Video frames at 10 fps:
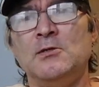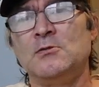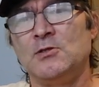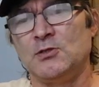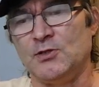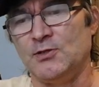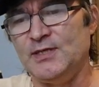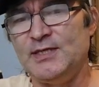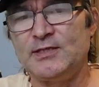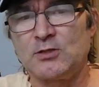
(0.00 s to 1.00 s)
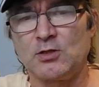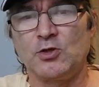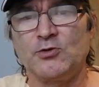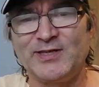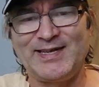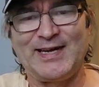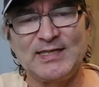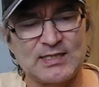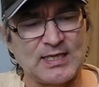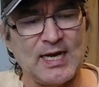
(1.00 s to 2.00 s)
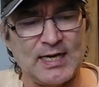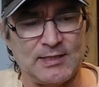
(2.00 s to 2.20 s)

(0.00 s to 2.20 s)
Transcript: You need to learn the night sky.